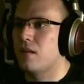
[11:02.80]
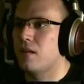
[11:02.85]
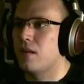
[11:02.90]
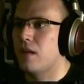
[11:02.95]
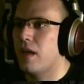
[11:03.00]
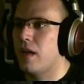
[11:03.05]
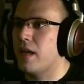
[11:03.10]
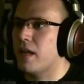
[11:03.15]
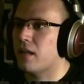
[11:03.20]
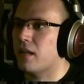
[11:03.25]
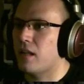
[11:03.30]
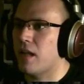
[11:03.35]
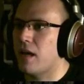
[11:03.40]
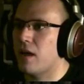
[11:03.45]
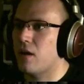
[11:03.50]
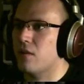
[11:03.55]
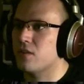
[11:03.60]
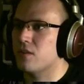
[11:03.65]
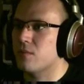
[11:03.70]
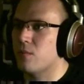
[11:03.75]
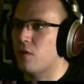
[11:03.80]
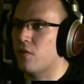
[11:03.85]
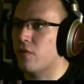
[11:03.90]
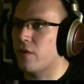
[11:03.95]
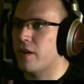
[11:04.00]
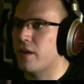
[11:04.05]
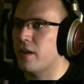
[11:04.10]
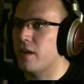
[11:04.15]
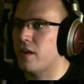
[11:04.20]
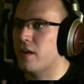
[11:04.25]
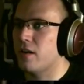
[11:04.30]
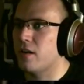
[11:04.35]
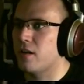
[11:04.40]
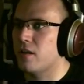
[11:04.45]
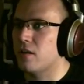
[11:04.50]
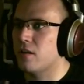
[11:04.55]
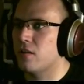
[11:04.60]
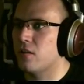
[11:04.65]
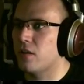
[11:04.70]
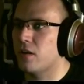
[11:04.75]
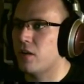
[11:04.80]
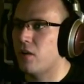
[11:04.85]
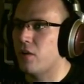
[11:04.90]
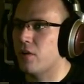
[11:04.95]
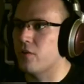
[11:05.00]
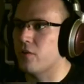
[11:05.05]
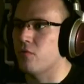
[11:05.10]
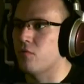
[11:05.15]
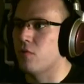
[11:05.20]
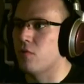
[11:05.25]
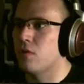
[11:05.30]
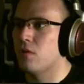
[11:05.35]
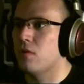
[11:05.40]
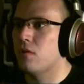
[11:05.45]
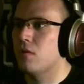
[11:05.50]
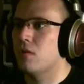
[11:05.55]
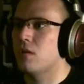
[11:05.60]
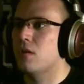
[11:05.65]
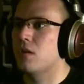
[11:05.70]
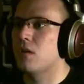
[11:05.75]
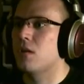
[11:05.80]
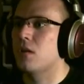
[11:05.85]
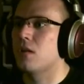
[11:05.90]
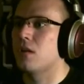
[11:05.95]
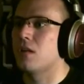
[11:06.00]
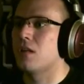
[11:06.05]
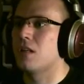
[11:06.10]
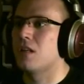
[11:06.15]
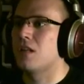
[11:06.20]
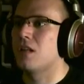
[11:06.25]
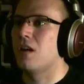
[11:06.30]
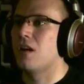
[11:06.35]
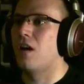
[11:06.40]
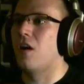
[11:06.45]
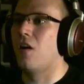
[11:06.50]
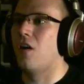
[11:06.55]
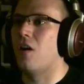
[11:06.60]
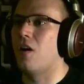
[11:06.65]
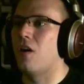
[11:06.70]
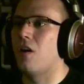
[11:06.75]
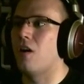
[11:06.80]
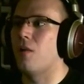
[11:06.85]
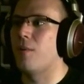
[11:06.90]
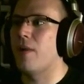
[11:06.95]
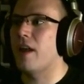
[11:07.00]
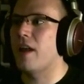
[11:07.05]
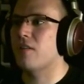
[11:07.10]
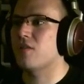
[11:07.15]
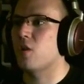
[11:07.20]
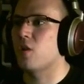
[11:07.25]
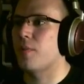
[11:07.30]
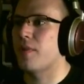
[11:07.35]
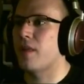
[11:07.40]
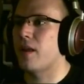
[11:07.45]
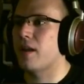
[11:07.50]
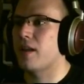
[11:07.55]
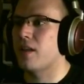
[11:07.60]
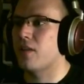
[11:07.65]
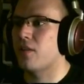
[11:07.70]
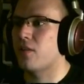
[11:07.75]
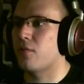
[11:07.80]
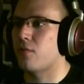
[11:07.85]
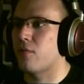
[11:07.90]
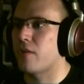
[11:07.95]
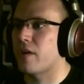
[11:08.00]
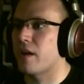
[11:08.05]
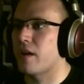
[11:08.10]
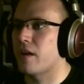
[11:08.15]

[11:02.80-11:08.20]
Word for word: Hey, clowns, I'm over here. Look at all you... Oh, man, I was hoping I'd get three.